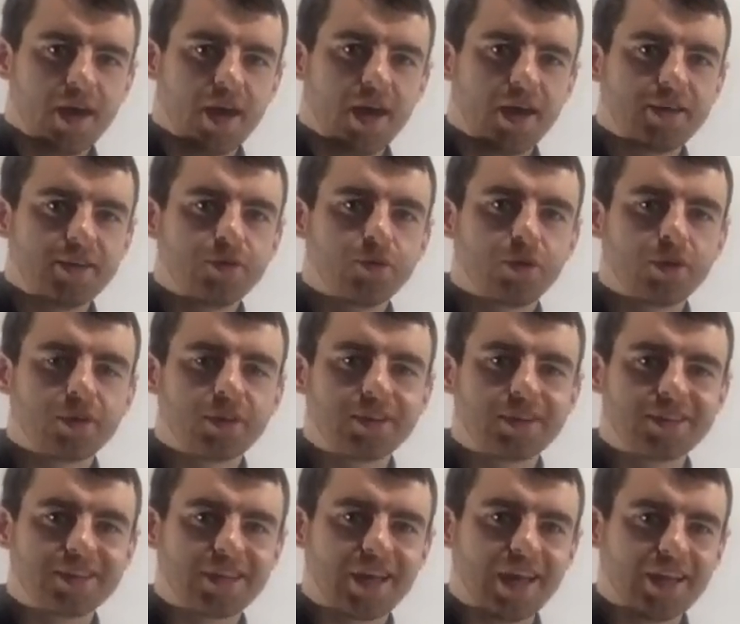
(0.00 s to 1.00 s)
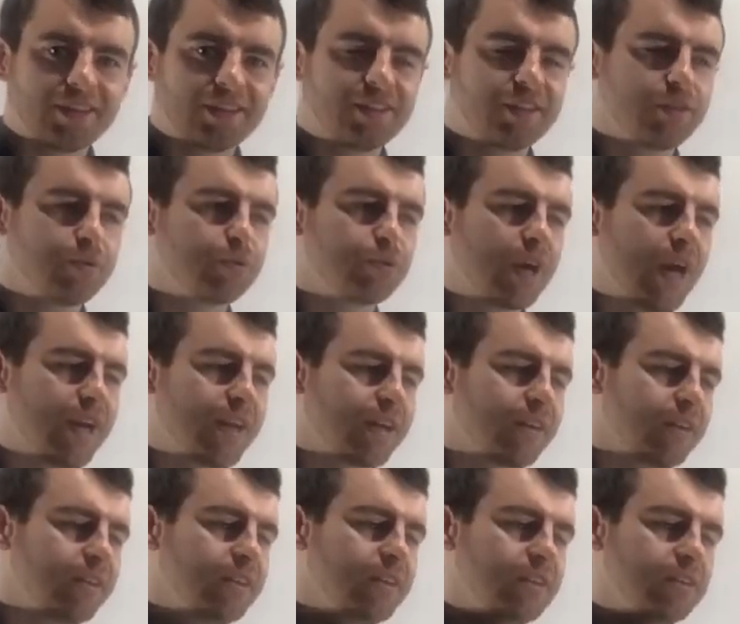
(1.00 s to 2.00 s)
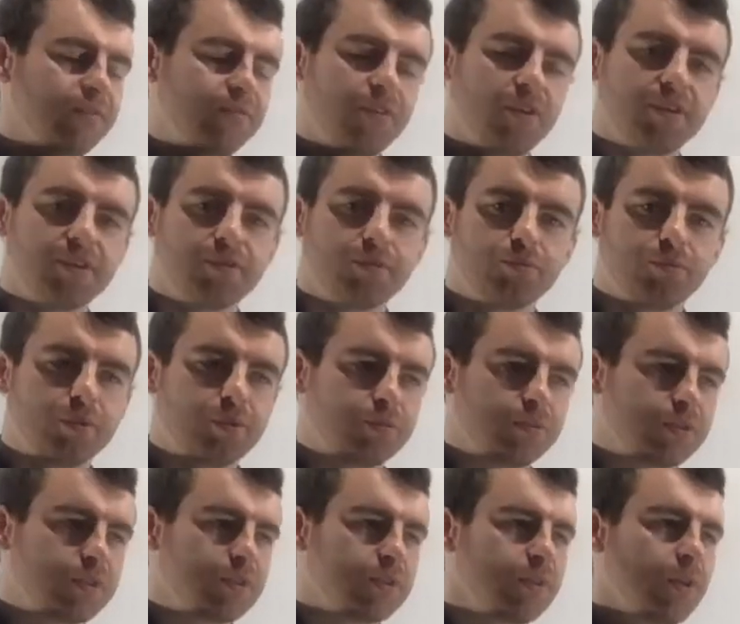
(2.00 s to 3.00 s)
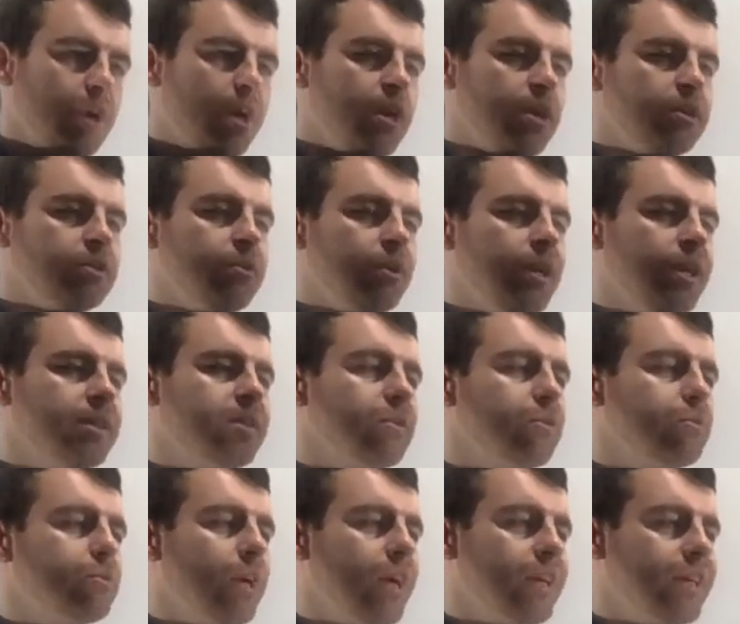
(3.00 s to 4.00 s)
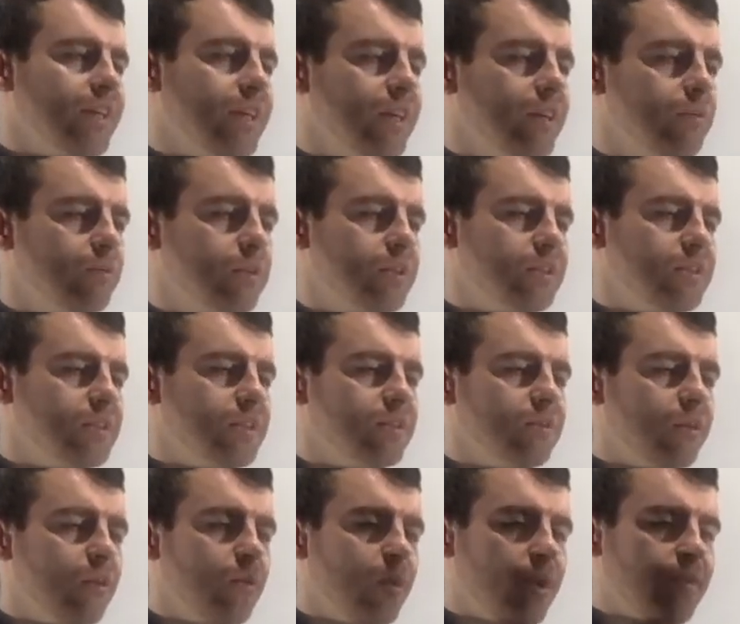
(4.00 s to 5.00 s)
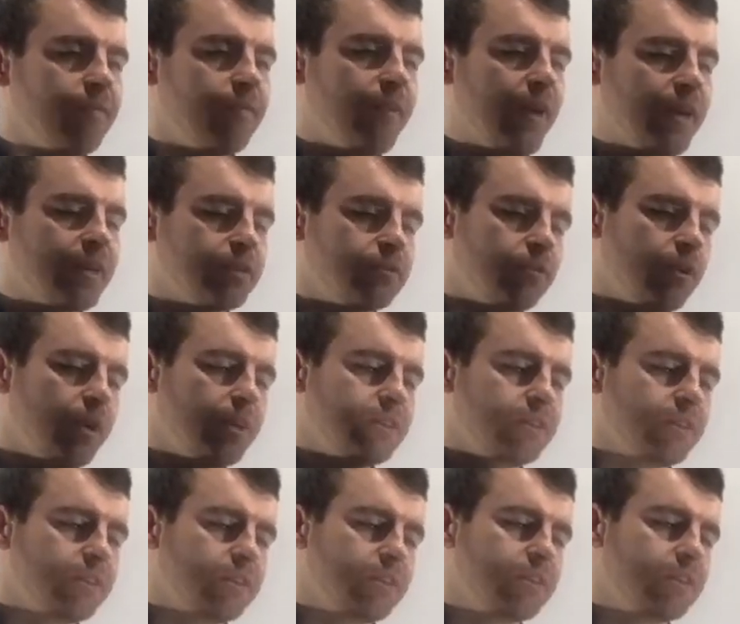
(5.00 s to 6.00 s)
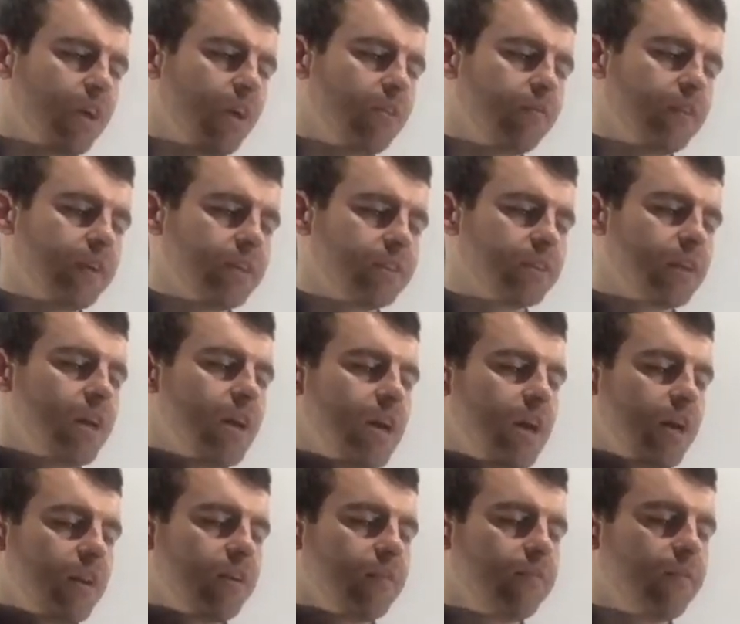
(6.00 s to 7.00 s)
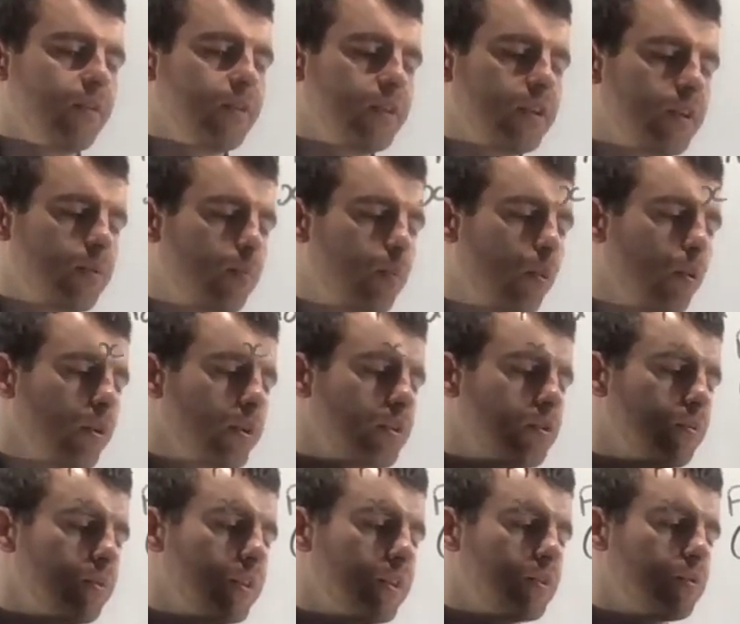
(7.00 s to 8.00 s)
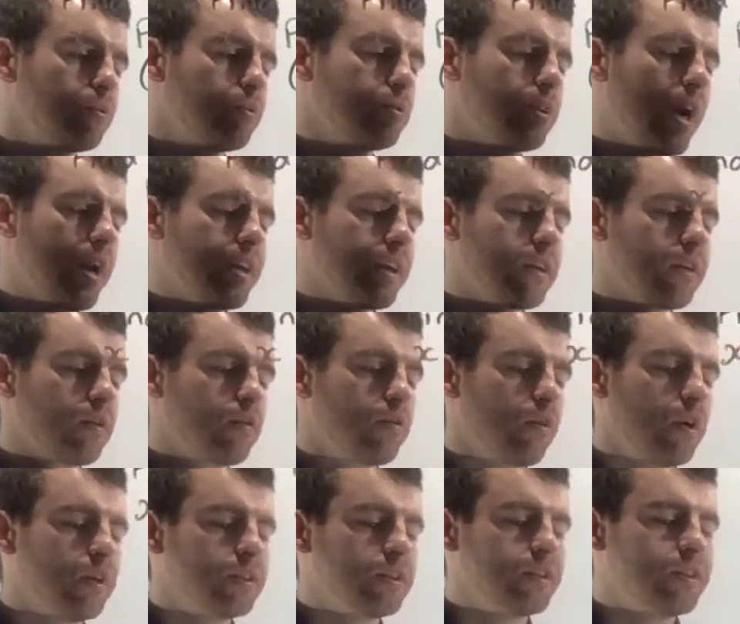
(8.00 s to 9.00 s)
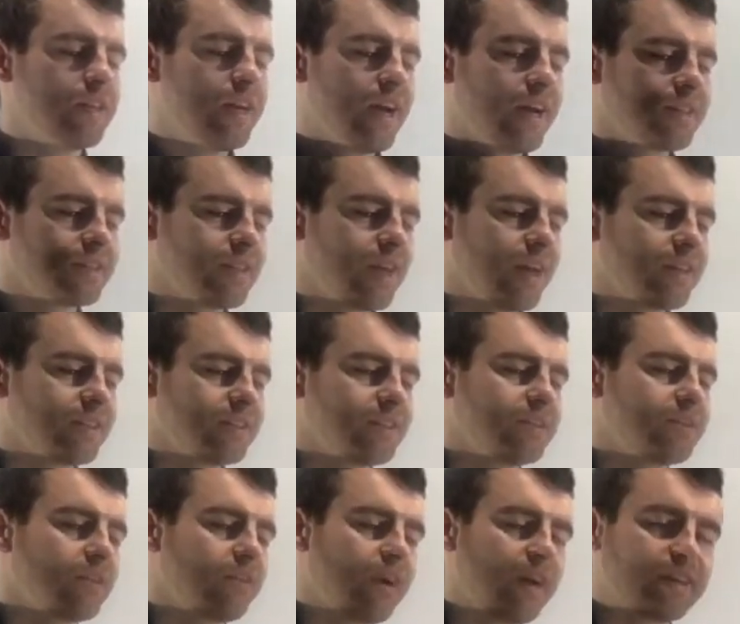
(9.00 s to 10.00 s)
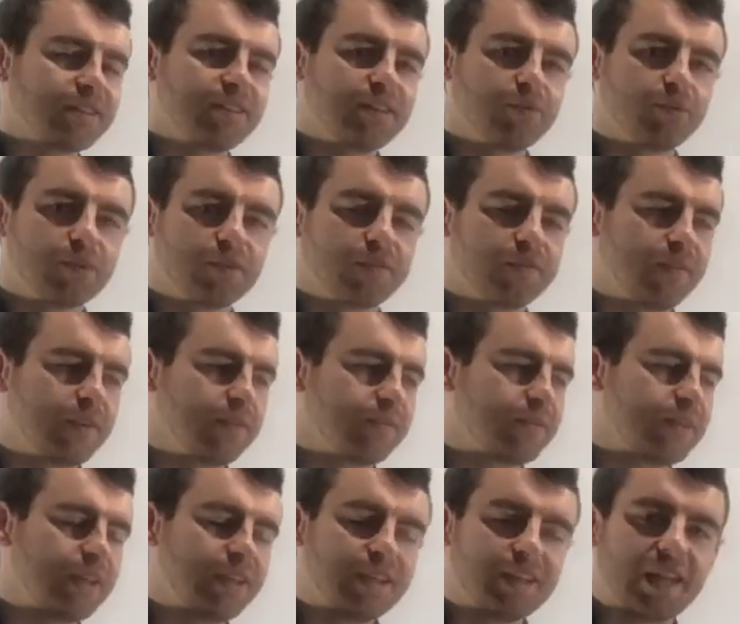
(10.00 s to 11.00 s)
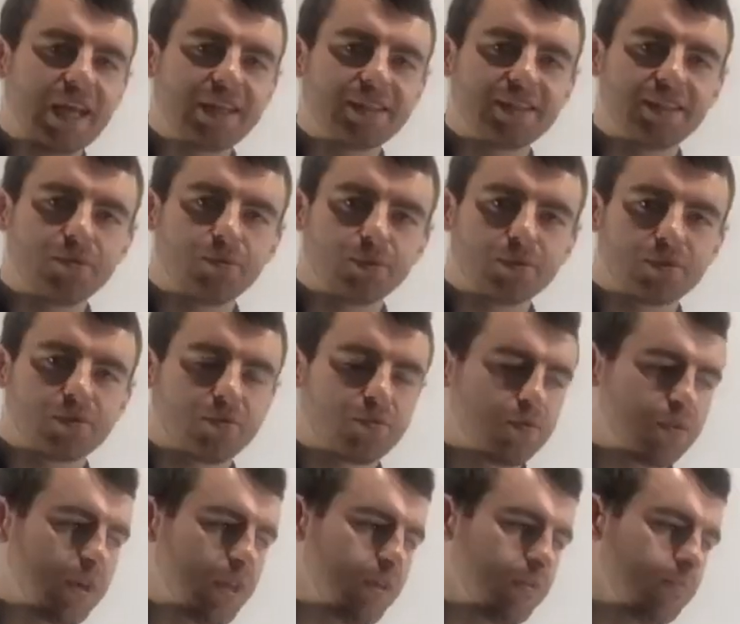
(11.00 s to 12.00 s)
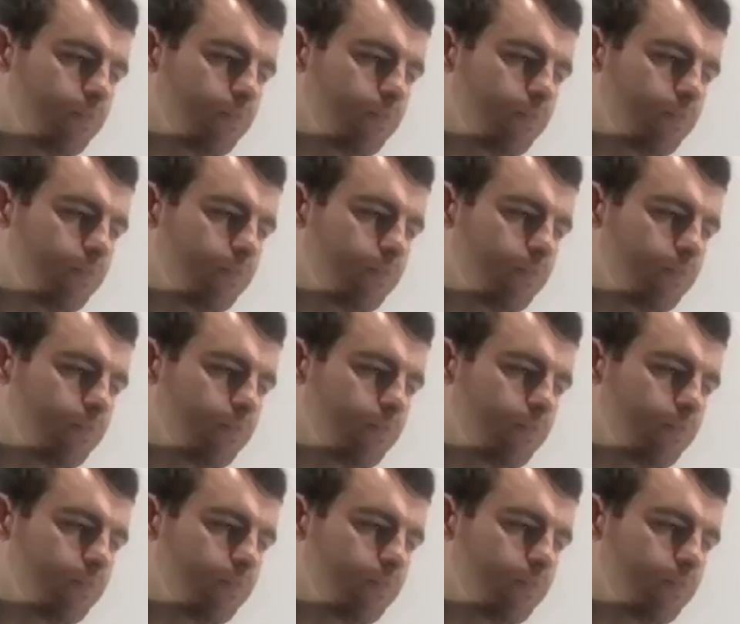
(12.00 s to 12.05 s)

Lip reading: And in order to sketch the quadratic, I need to find the roots. So I let the quadratic equal to 0, I factorize it and solve it, and I find that the points for this quadratic crosses the x-axis are x equals 15 and x equals 3.